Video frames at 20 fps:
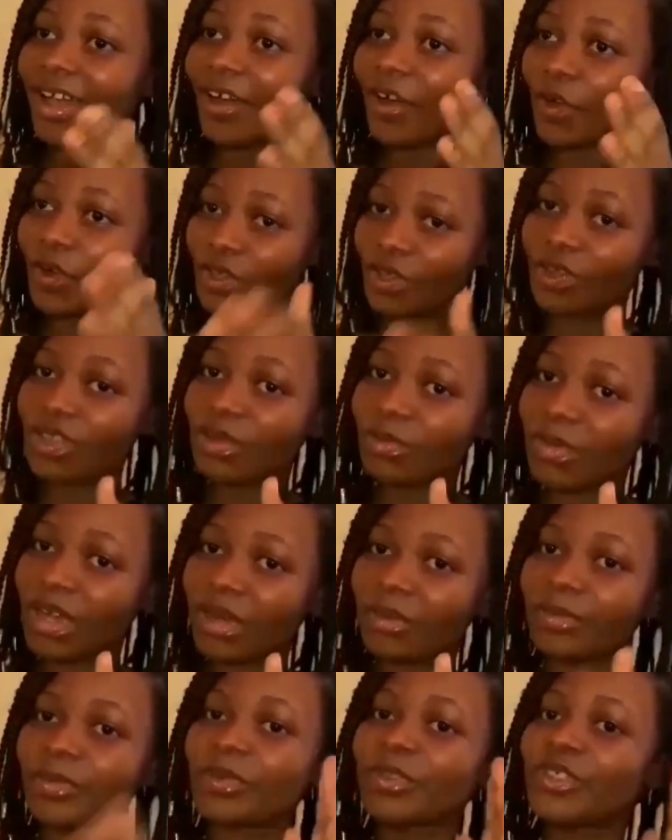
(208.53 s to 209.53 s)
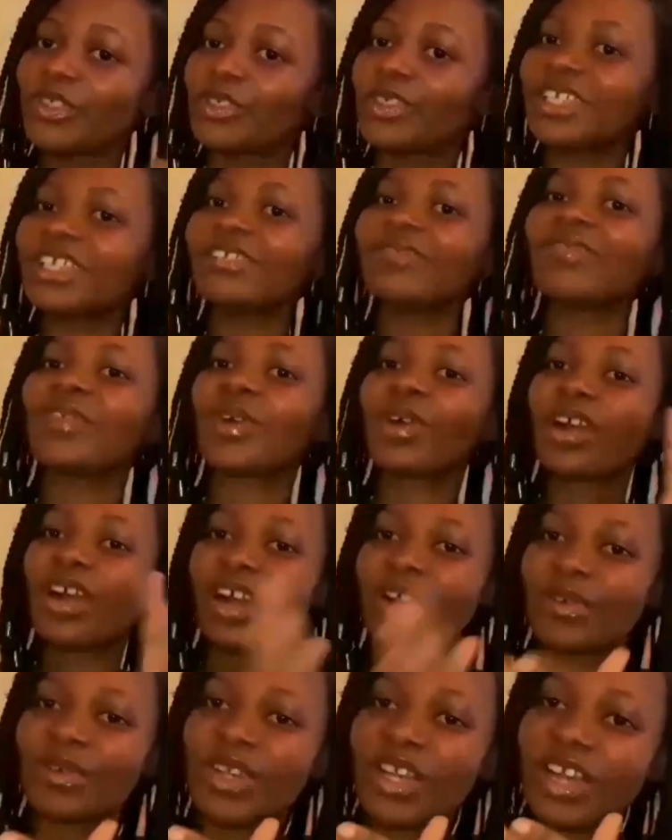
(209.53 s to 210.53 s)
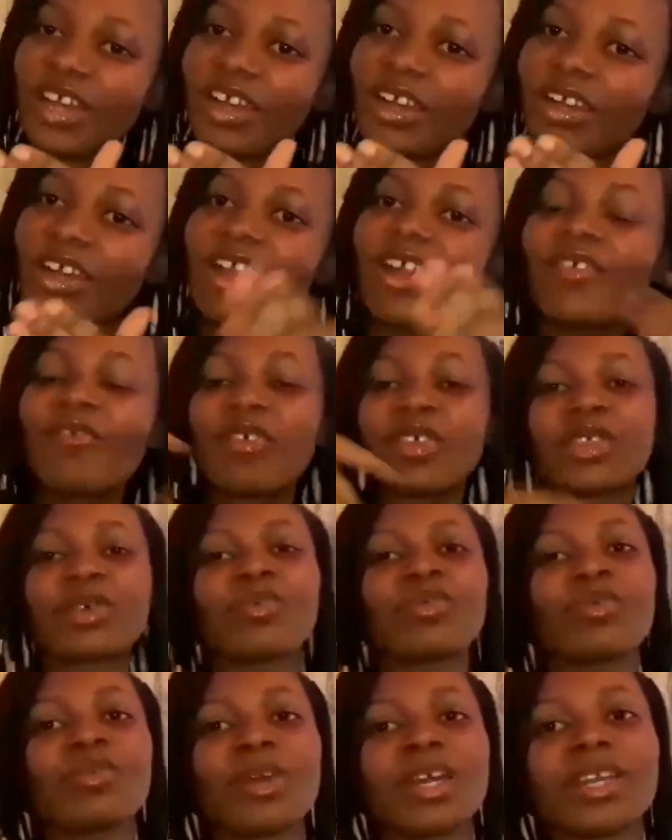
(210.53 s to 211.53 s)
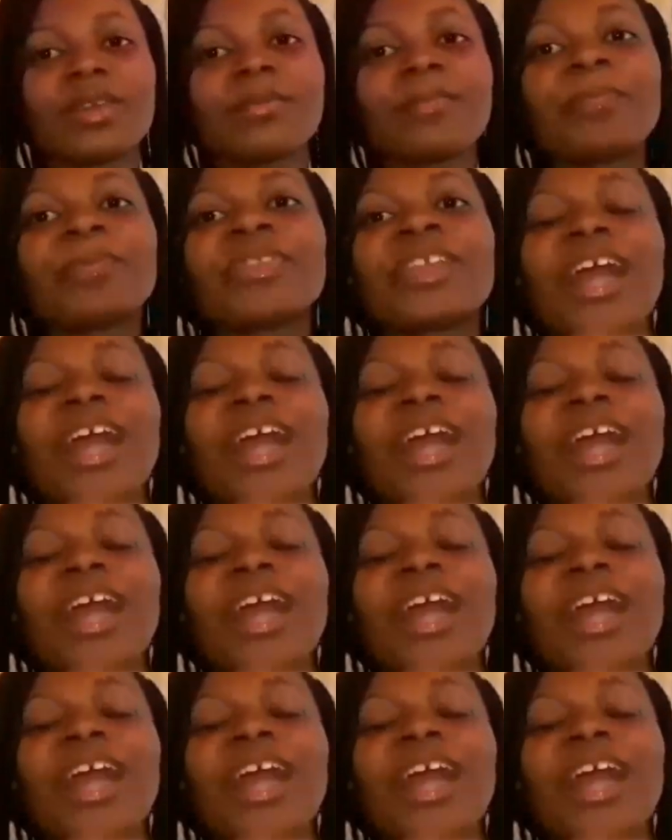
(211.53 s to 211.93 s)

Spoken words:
Or you, the man, would you leave your career for the woman?